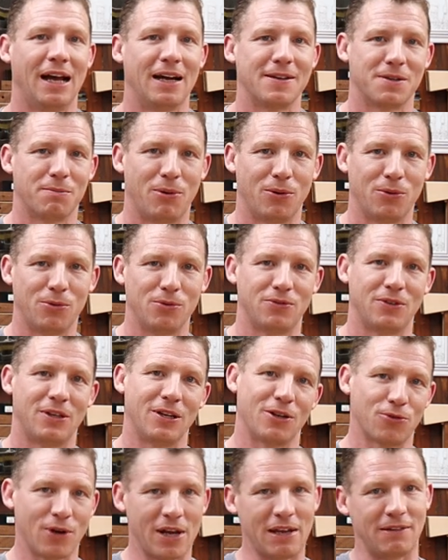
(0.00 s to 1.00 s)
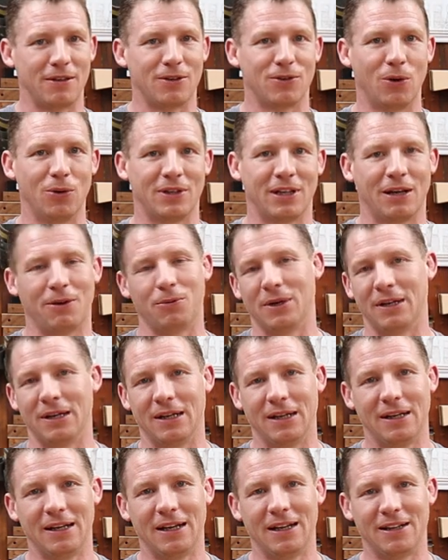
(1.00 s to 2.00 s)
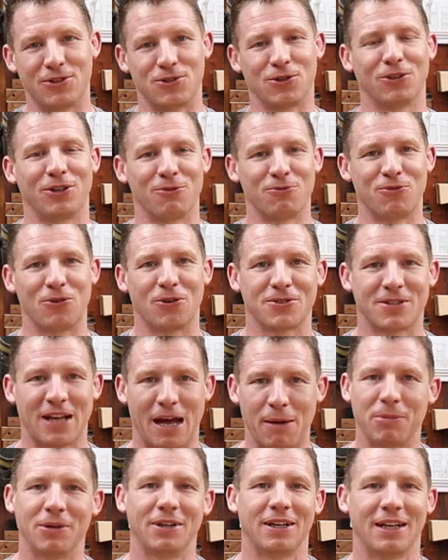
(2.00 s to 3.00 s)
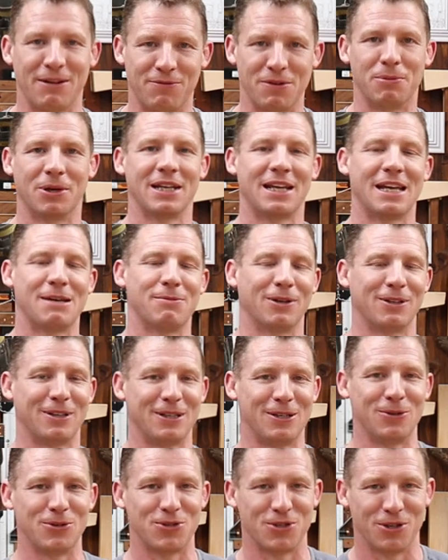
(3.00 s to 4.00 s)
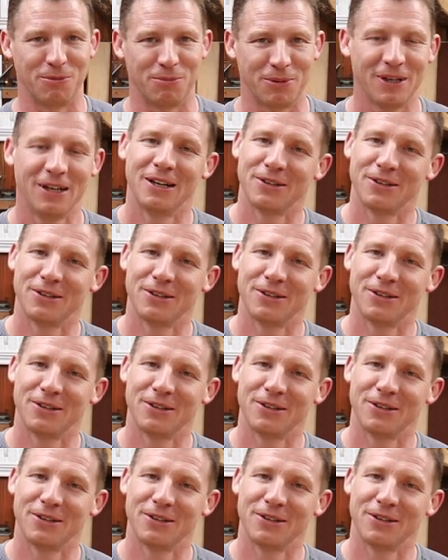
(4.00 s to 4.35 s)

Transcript: as opposed to the crazy growth that when the shutdown first happened and everybody came onto YouTube.